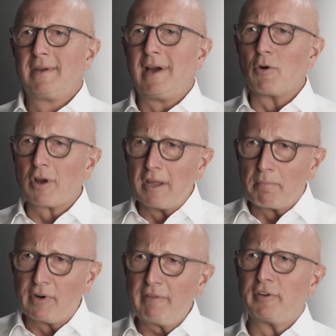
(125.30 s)
with
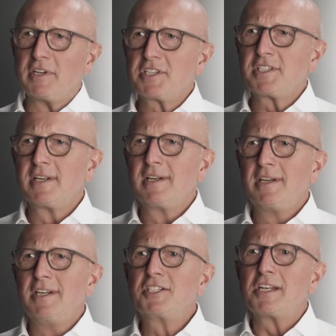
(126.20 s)
liquid hydrogen
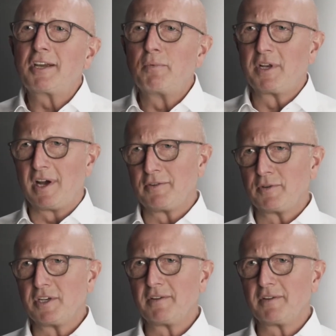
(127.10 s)
our customers